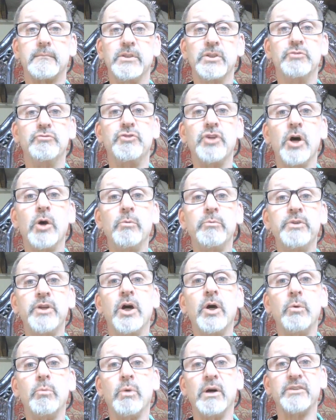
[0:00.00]
you don't
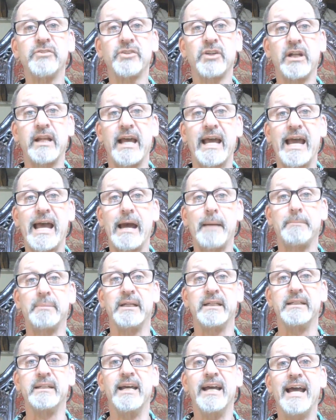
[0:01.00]
know what's going to
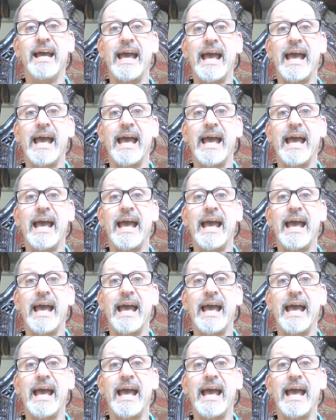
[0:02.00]
happen